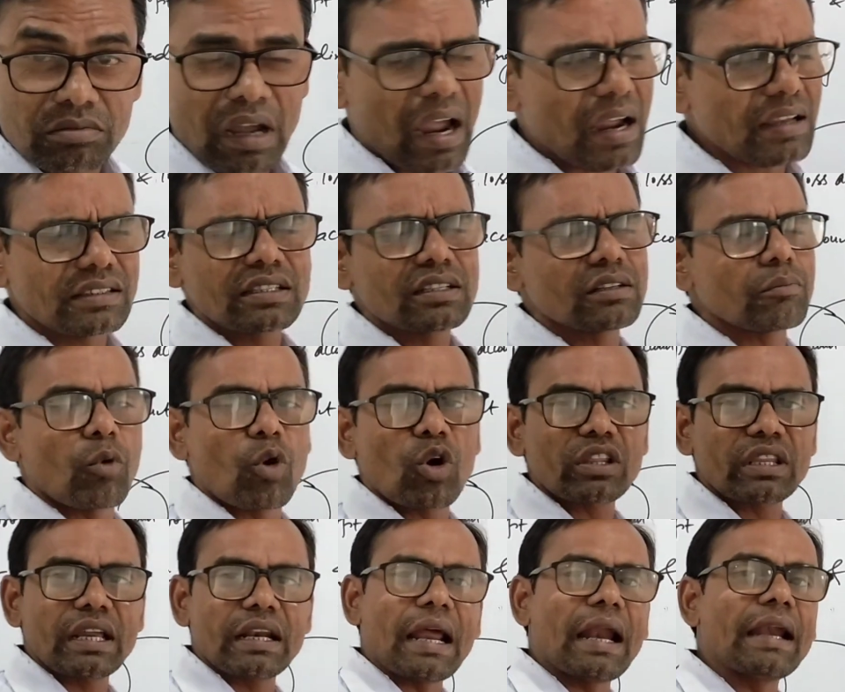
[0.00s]
I think
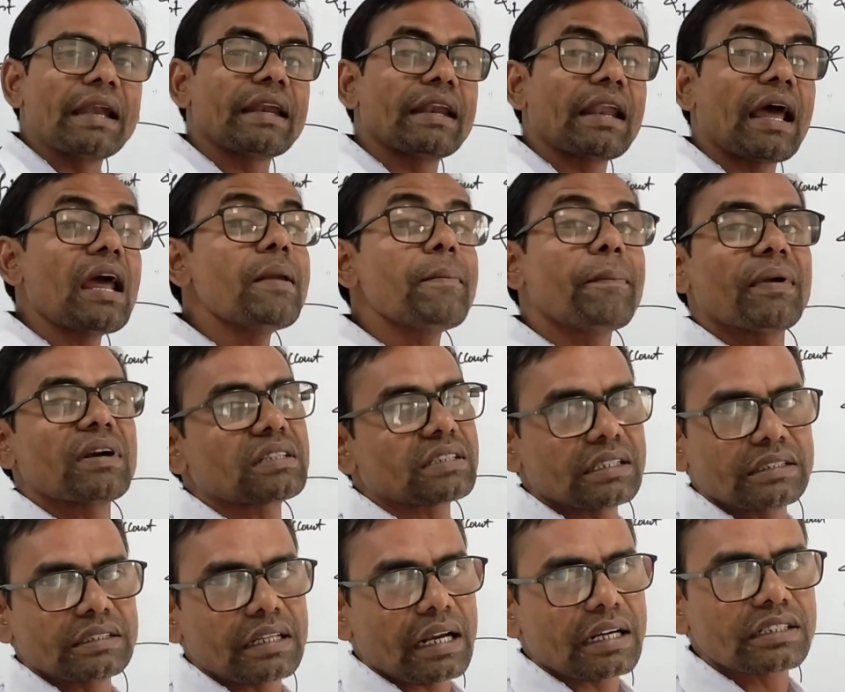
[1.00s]
more than
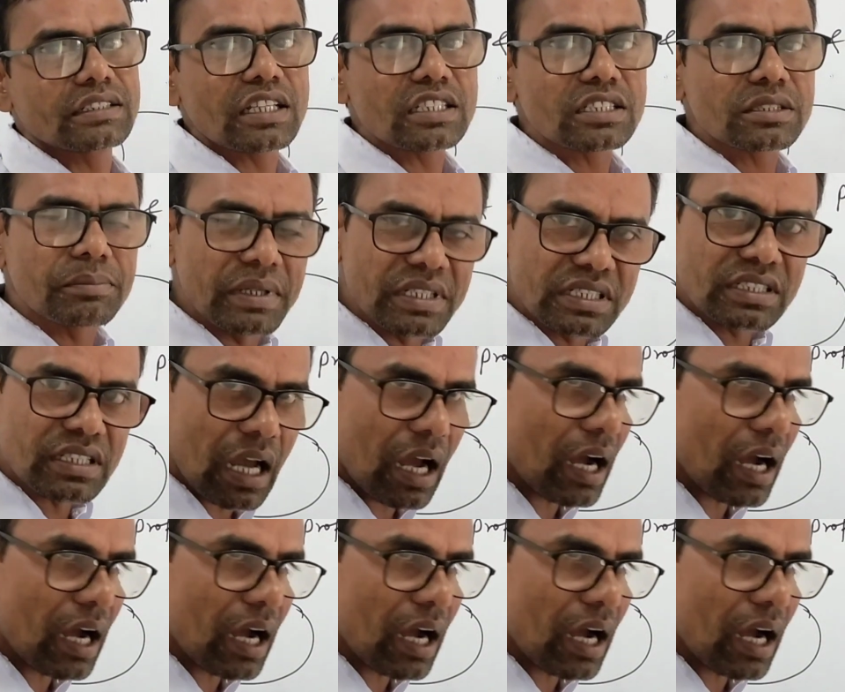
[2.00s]
99% adjustments